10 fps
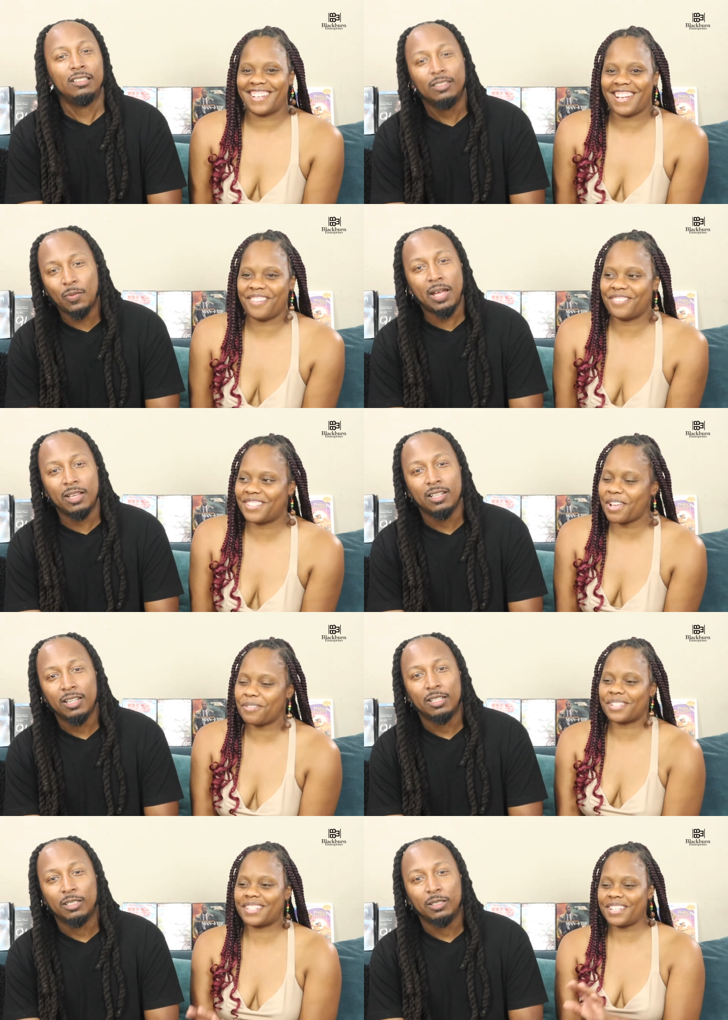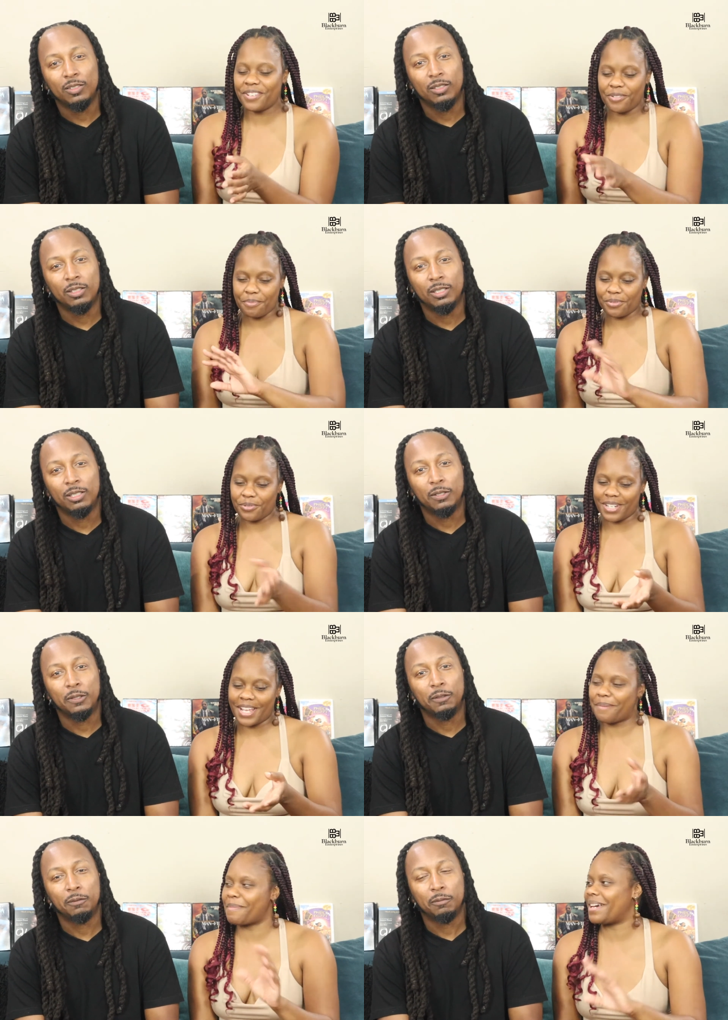Speaker 1: I was I was teetering between an
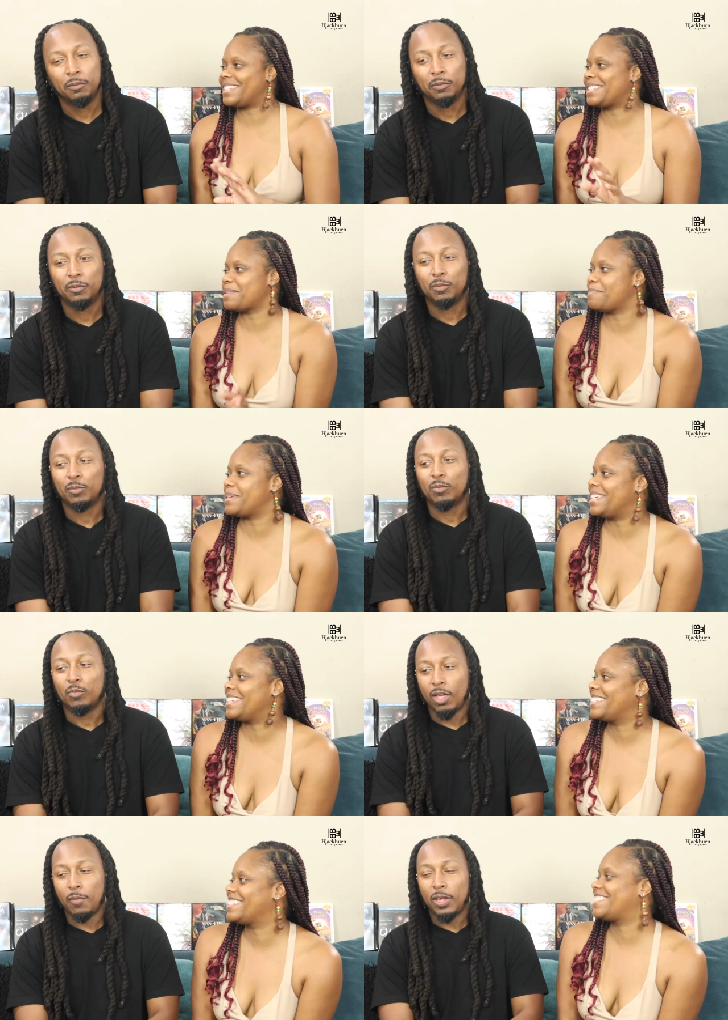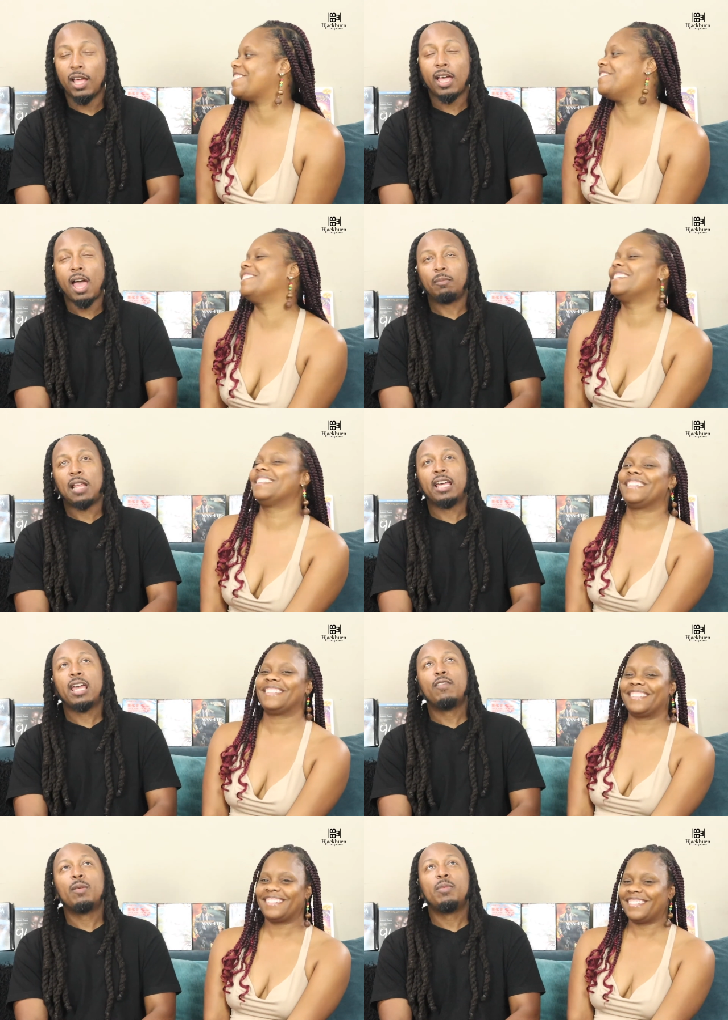A minus and a B. I mean, I, I I
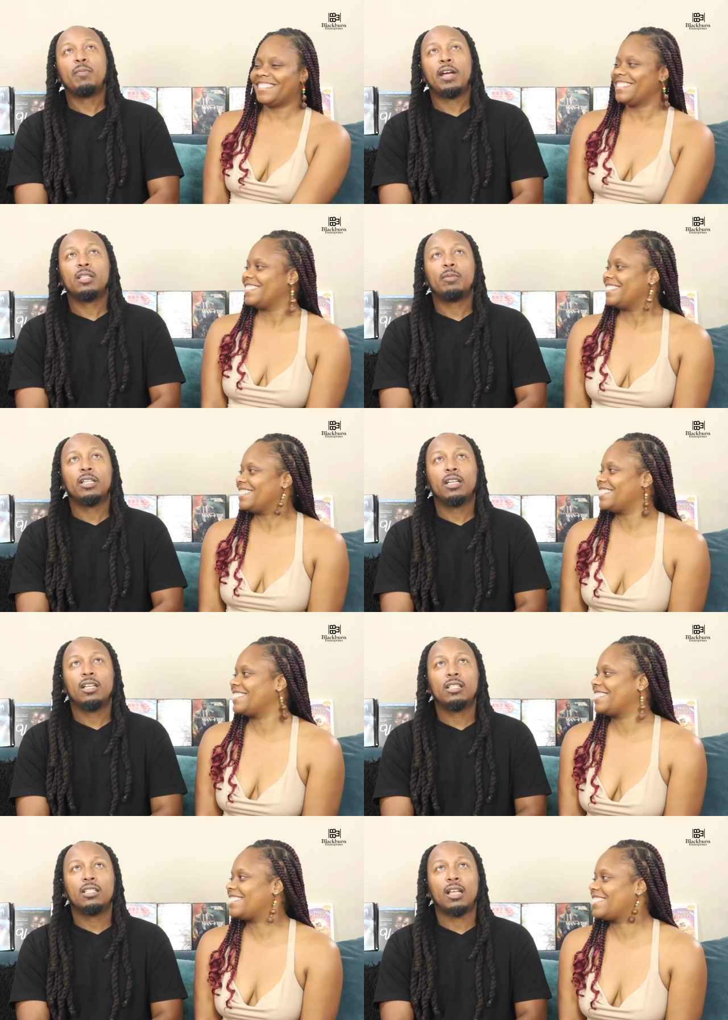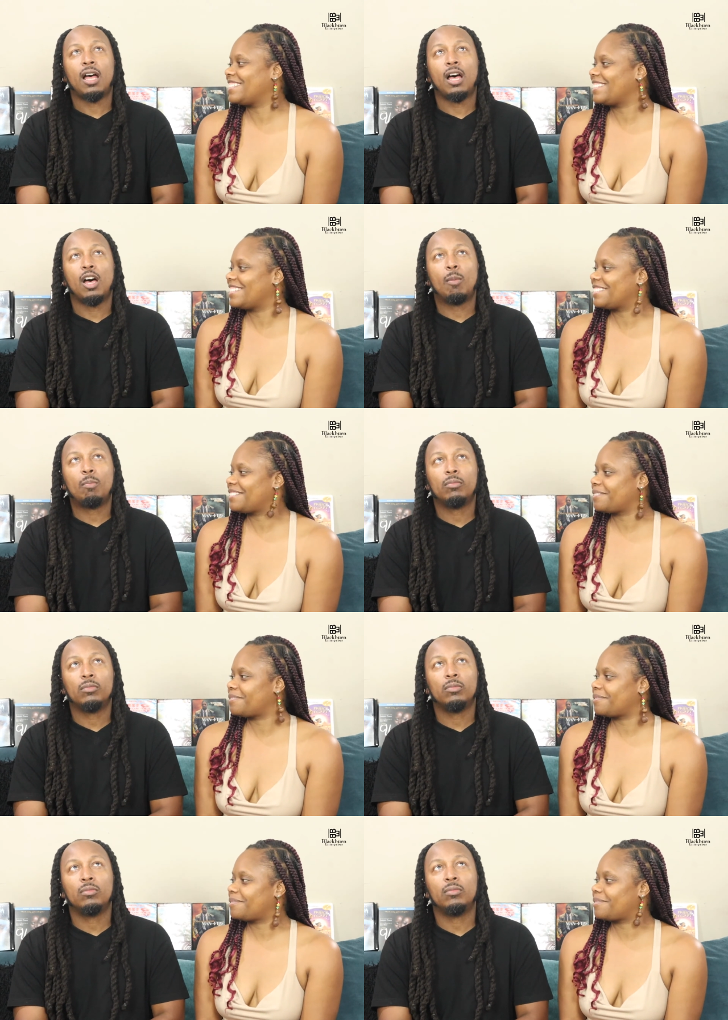gave it a B minus because um,
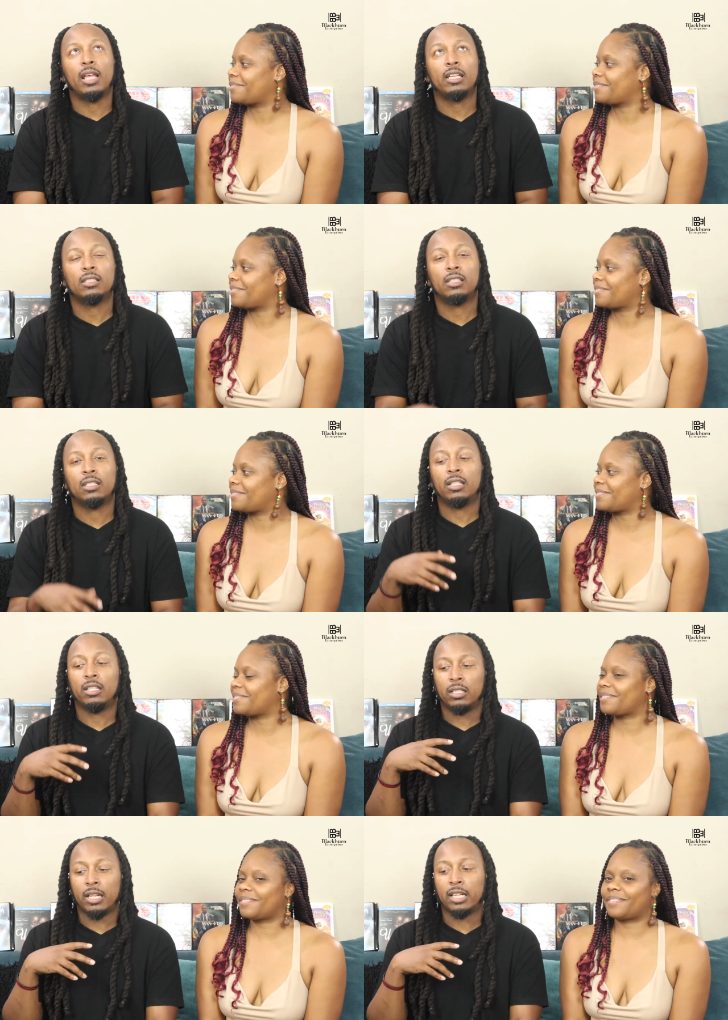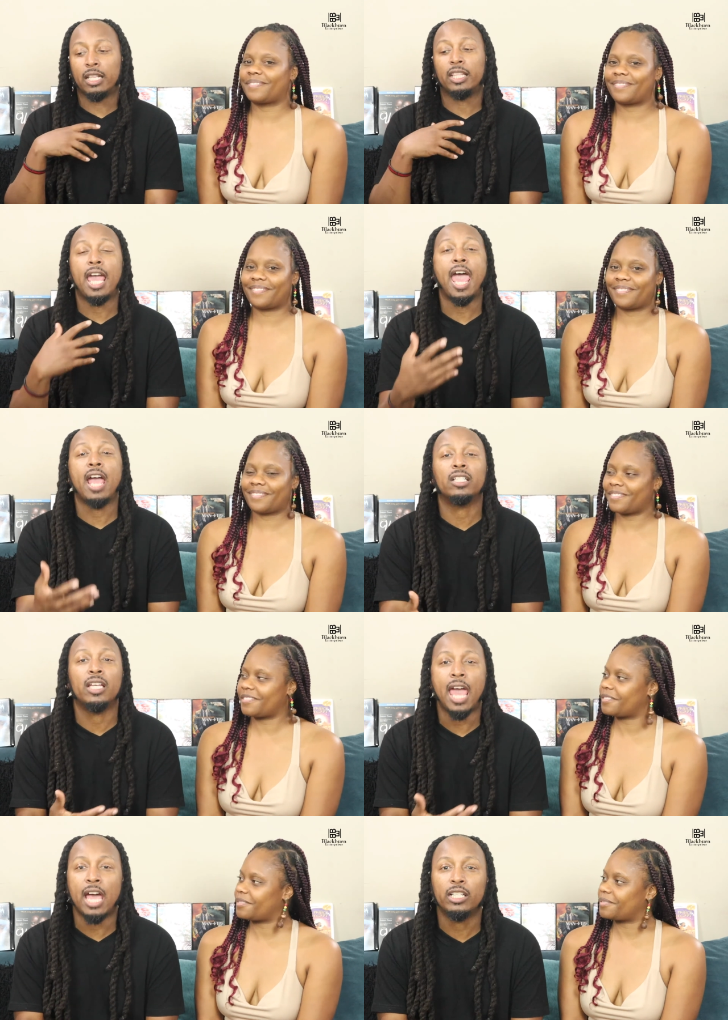like like I said, the act
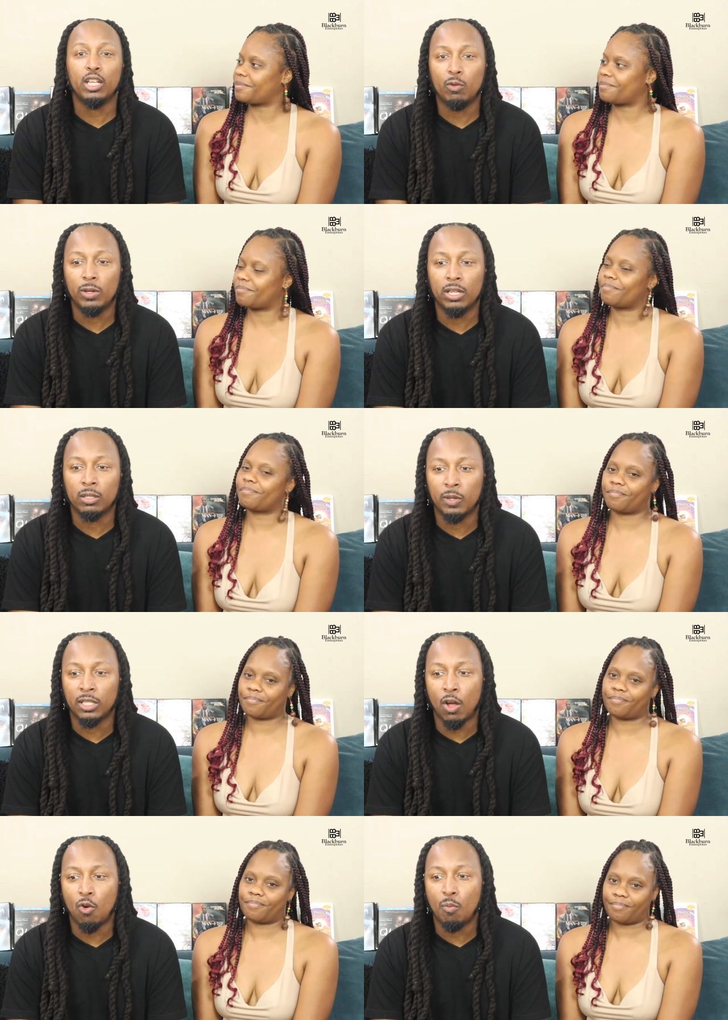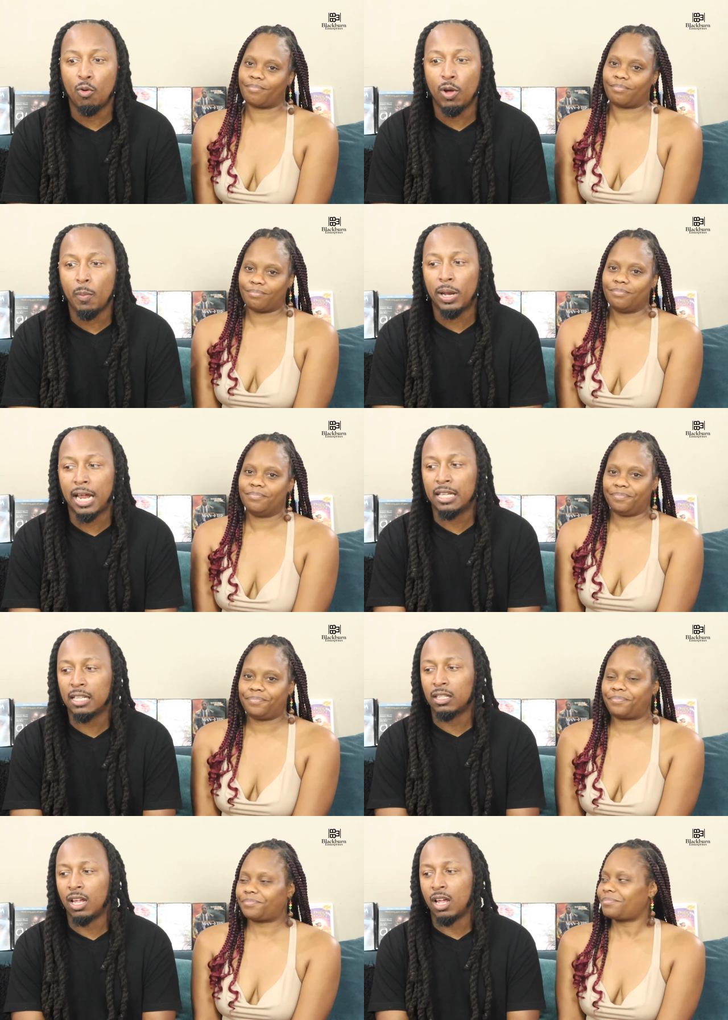the acting was was on point, but I
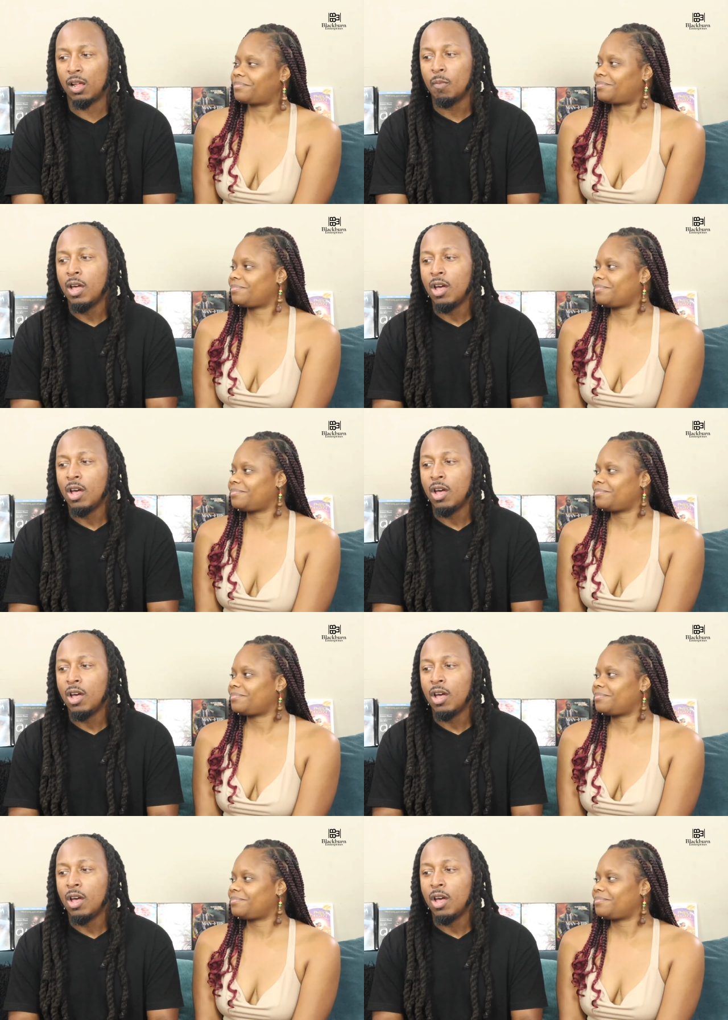guess uh,